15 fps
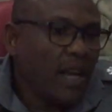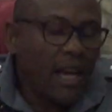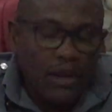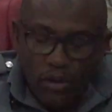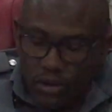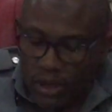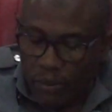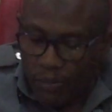
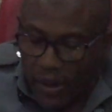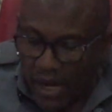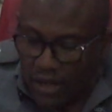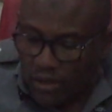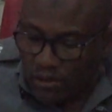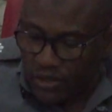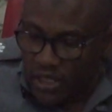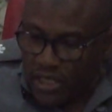And on the
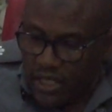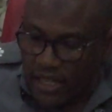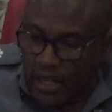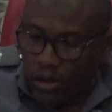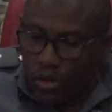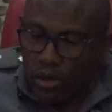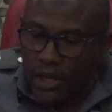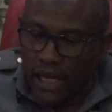part of the
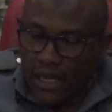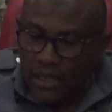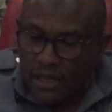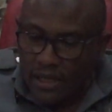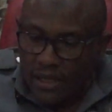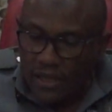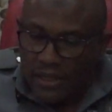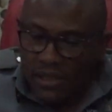
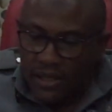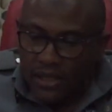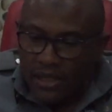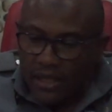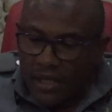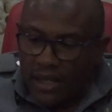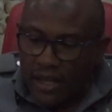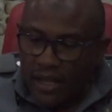stakeholders,
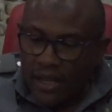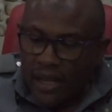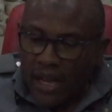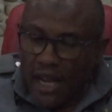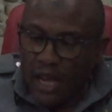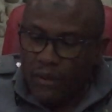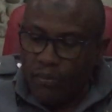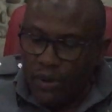
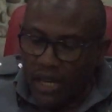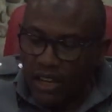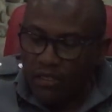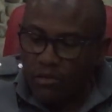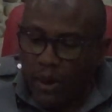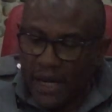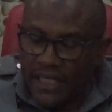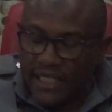I
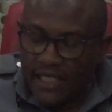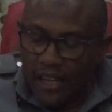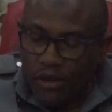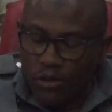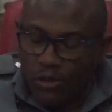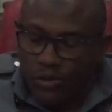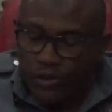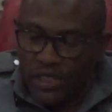believe by the
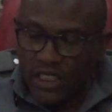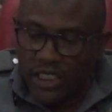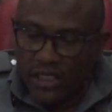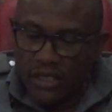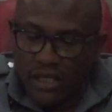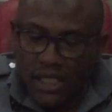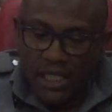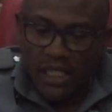time we
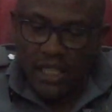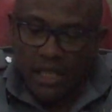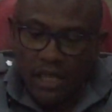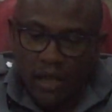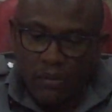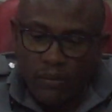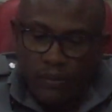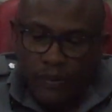finish training
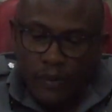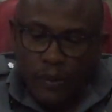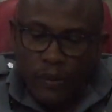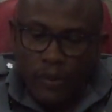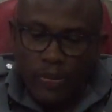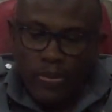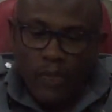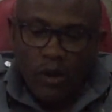them,
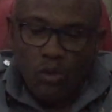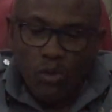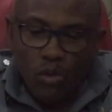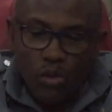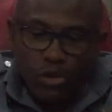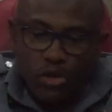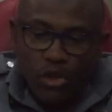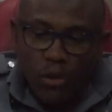
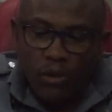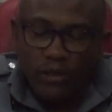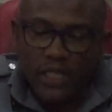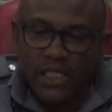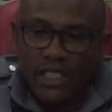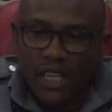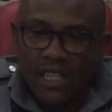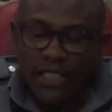some of
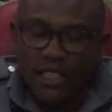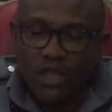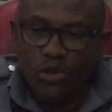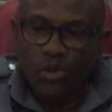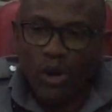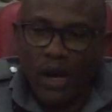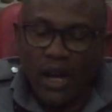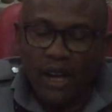the challenges
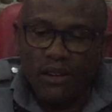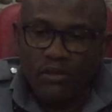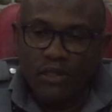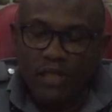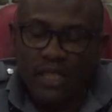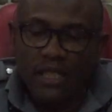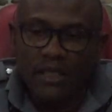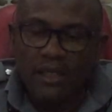we are
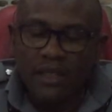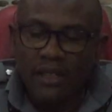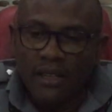having,